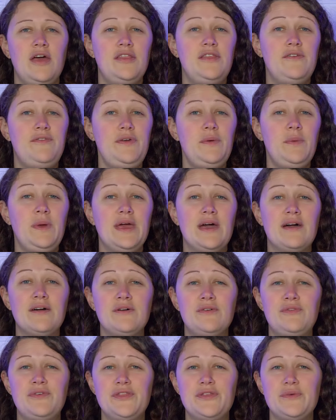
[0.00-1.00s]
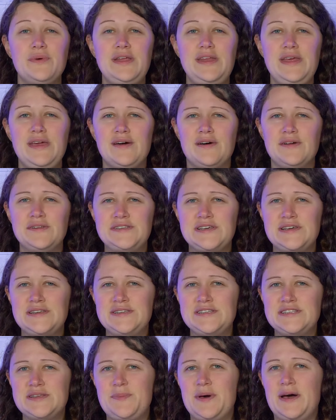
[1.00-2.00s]
The viewing angle for 3D
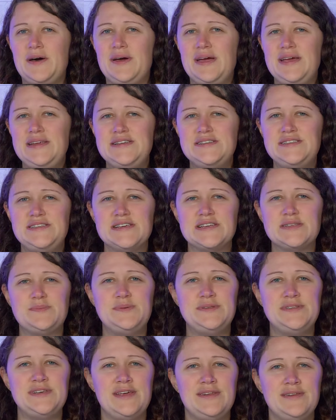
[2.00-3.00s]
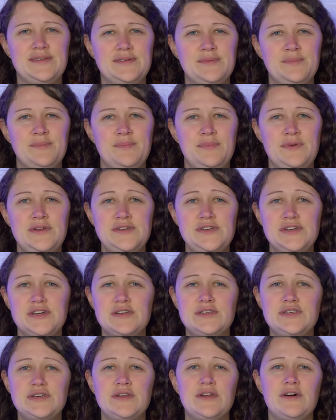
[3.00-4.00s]
content is about 86%, but as you
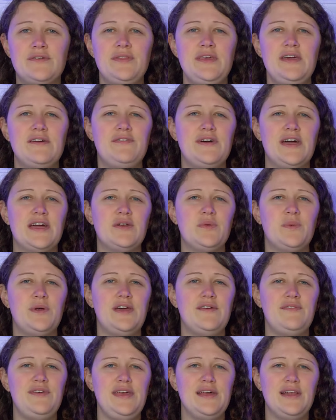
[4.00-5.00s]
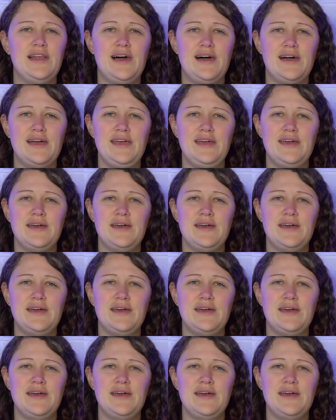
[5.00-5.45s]
can turn off the effect whenever you like,